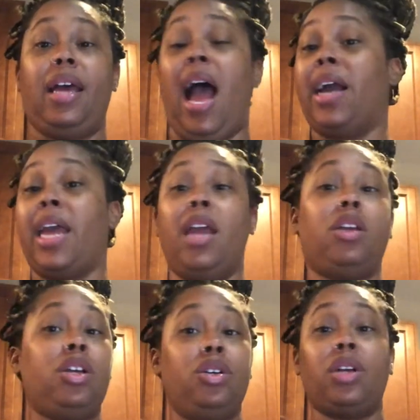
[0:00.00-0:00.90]
I can't
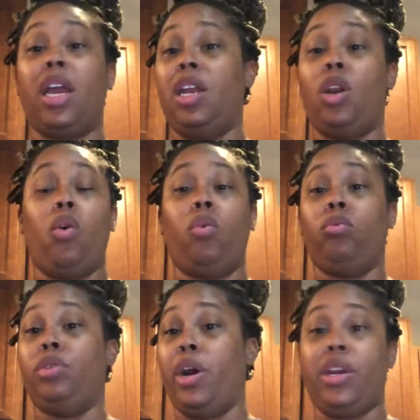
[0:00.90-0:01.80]
cook in no
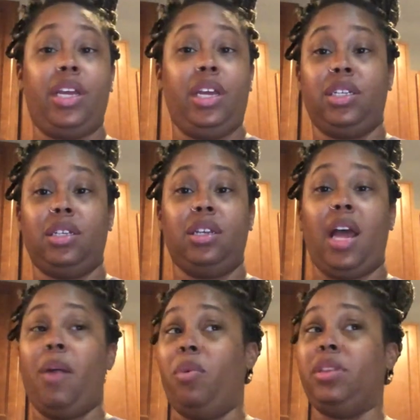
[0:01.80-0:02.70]
dirty kitchen.
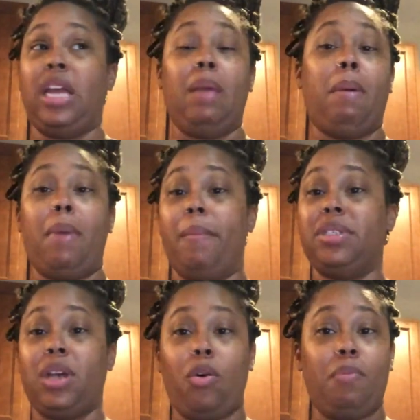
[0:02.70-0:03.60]
Like one thing my mama
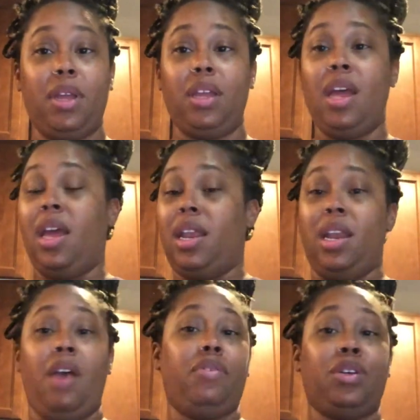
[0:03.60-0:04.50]
told me,
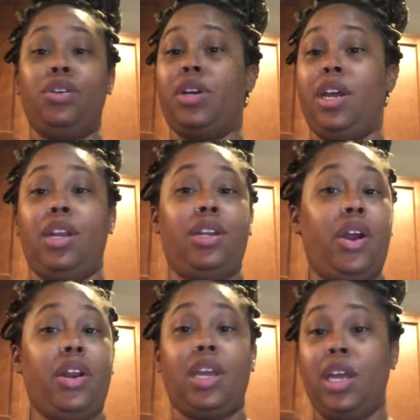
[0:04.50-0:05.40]
never cook in a
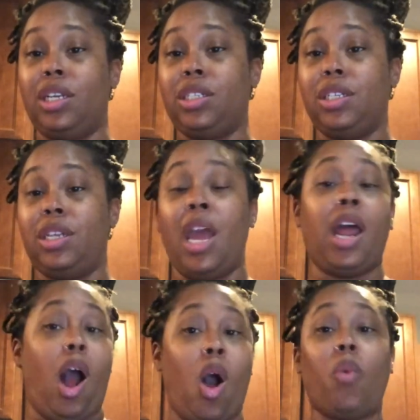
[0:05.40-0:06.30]
dirty kitchen
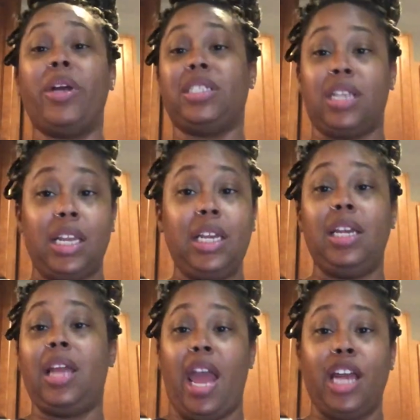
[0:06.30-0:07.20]
and always
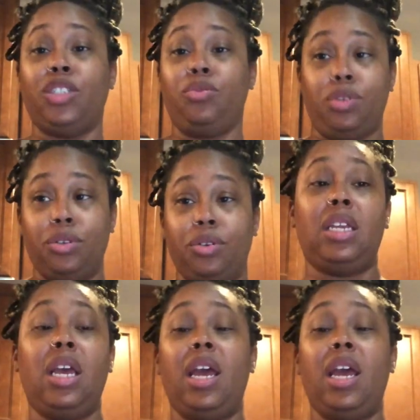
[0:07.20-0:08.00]
clean as you cook.